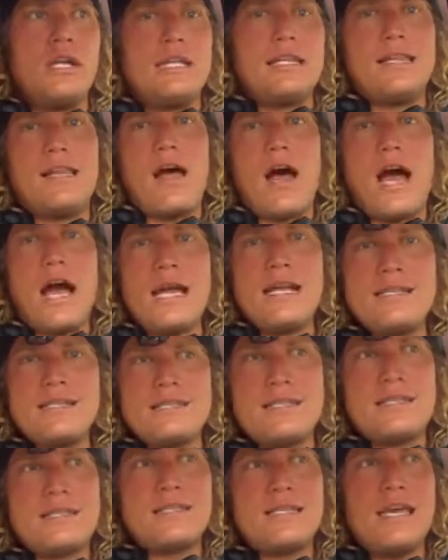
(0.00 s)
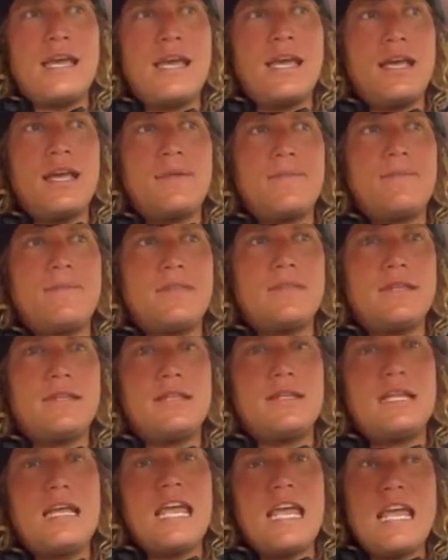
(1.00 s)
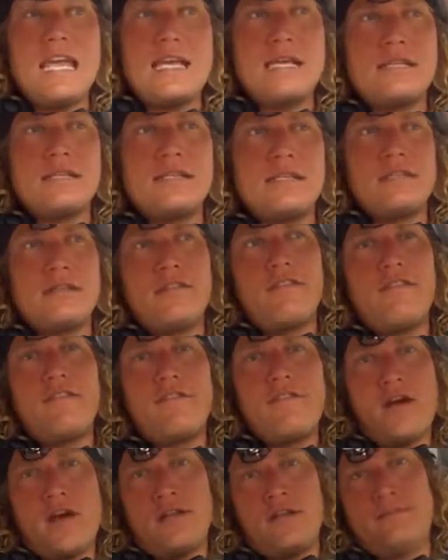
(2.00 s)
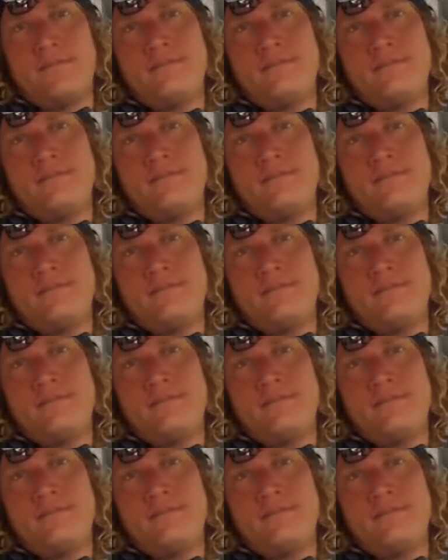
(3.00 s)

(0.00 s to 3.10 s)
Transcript: lines to ski is fun.